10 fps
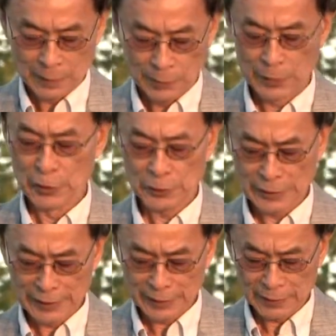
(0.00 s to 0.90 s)

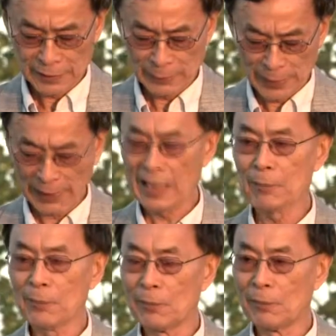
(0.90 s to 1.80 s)
bursting the pent-up
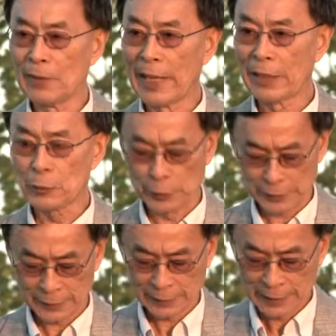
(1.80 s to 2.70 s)
hatred
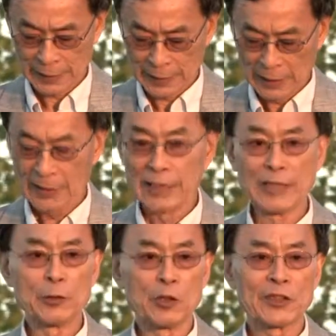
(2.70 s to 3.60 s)

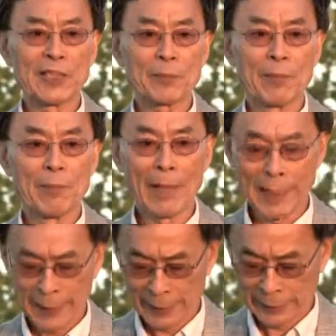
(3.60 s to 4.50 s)
in your sick
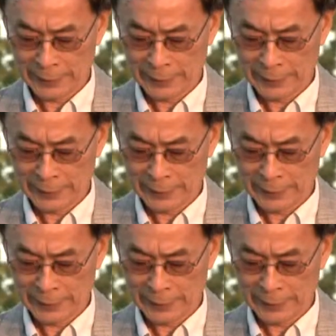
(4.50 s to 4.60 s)
mind.